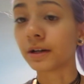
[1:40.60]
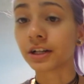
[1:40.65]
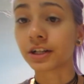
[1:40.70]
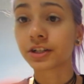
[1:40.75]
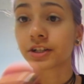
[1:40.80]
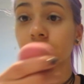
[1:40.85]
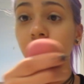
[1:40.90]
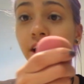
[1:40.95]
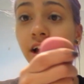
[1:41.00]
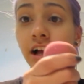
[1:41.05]

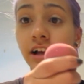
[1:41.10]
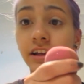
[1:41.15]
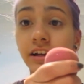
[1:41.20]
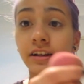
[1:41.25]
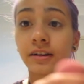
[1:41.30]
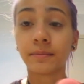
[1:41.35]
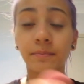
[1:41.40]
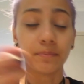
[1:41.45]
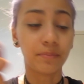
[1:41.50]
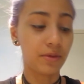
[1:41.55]
much. I
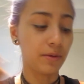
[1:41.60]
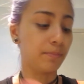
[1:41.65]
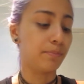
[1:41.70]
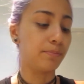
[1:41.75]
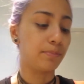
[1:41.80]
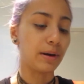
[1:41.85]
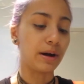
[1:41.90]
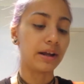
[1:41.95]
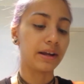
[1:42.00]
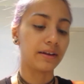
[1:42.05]
get a, the
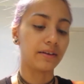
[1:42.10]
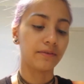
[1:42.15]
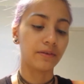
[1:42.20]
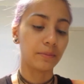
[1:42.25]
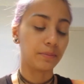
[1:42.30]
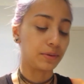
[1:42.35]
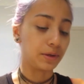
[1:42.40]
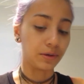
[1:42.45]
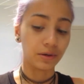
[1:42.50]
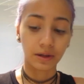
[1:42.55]
butt of
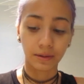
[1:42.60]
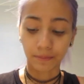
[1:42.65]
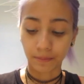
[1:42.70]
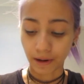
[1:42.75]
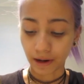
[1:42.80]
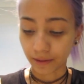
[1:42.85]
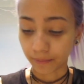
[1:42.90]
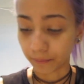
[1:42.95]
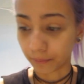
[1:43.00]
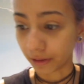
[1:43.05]
a beauty
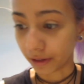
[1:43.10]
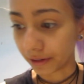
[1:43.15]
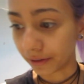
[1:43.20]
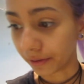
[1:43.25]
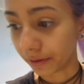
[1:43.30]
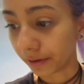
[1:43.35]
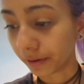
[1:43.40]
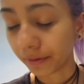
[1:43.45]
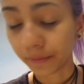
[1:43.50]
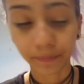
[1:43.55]

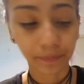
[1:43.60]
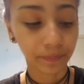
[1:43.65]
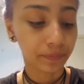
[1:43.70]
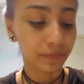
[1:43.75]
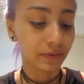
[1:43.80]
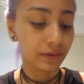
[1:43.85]
blender